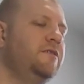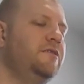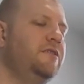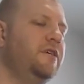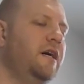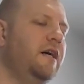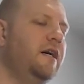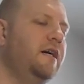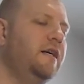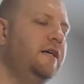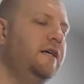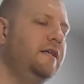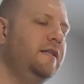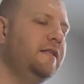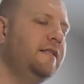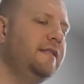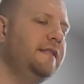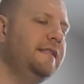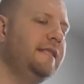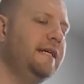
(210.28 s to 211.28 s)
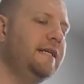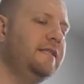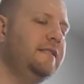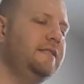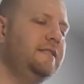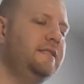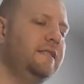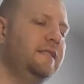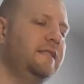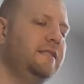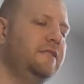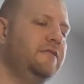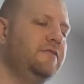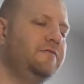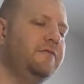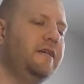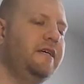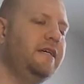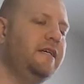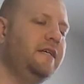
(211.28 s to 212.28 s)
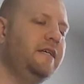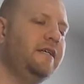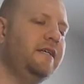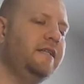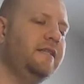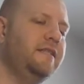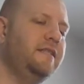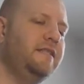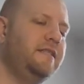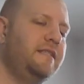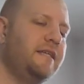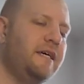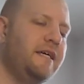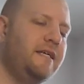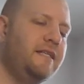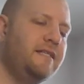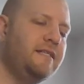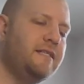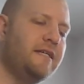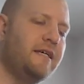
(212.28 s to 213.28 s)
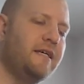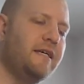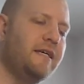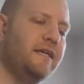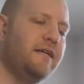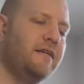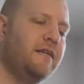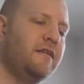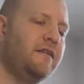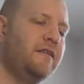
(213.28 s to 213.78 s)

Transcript: Jha-nakdhin dreghedhete,